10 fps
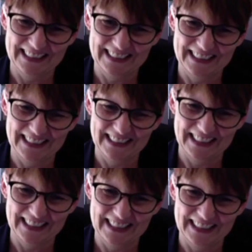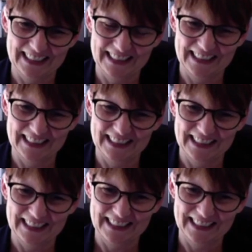
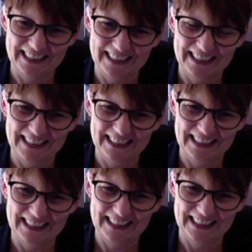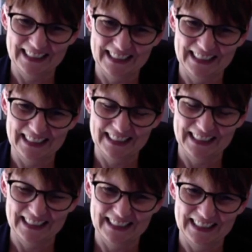
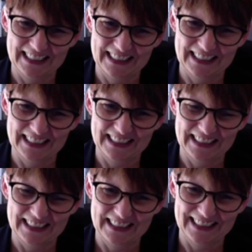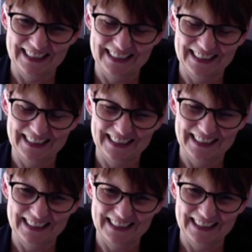
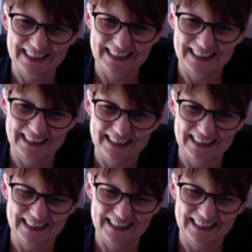(not speaking)